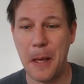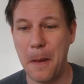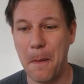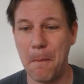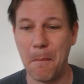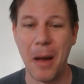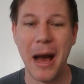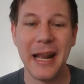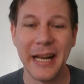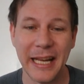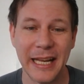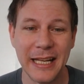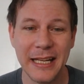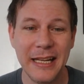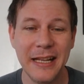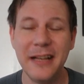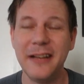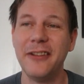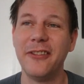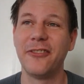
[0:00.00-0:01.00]

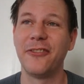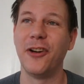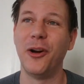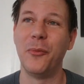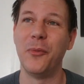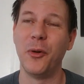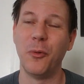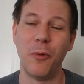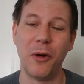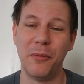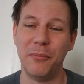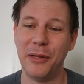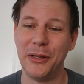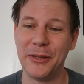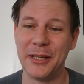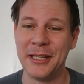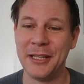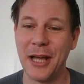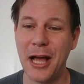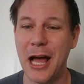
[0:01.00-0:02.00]
money from the $1
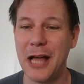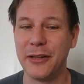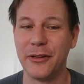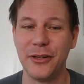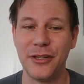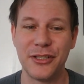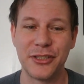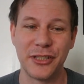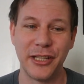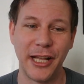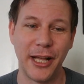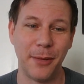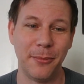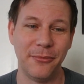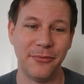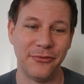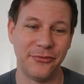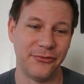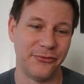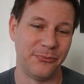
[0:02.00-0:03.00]
million to
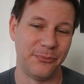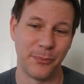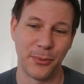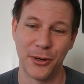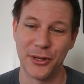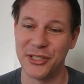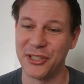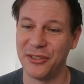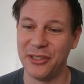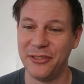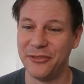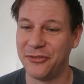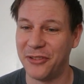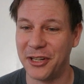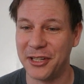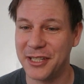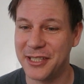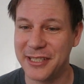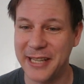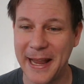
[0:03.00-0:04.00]
help personally
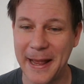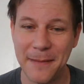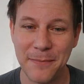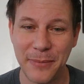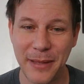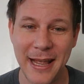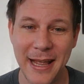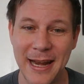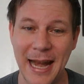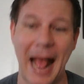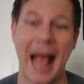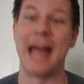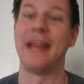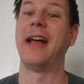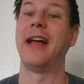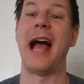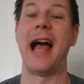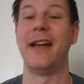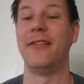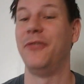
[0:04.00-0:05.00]
fund his campaign.
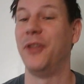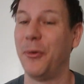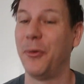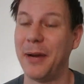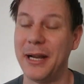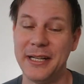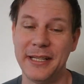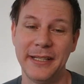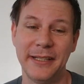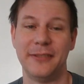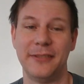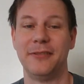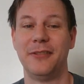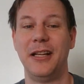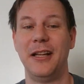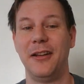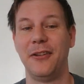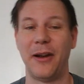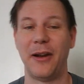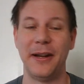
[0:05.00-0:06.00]
I have no idea,
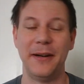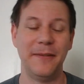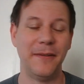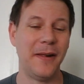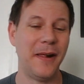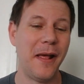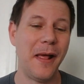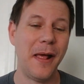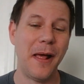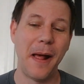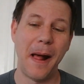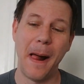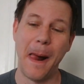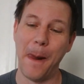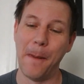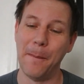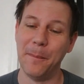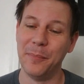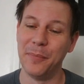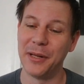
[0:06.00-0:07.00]
right?
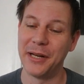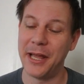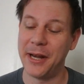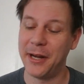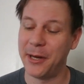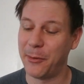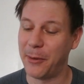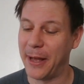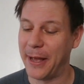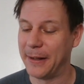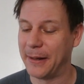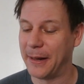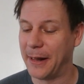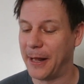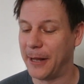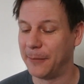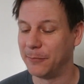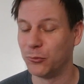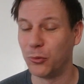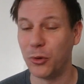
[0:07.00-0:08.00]
But anyway,
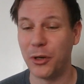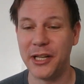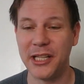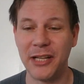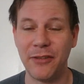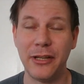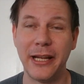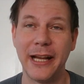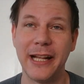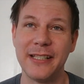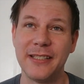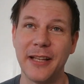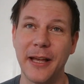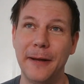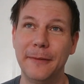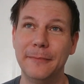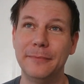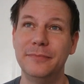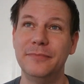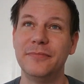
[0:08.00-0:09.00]
want to give you a heads
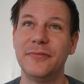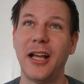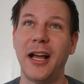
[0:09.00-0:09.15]
up,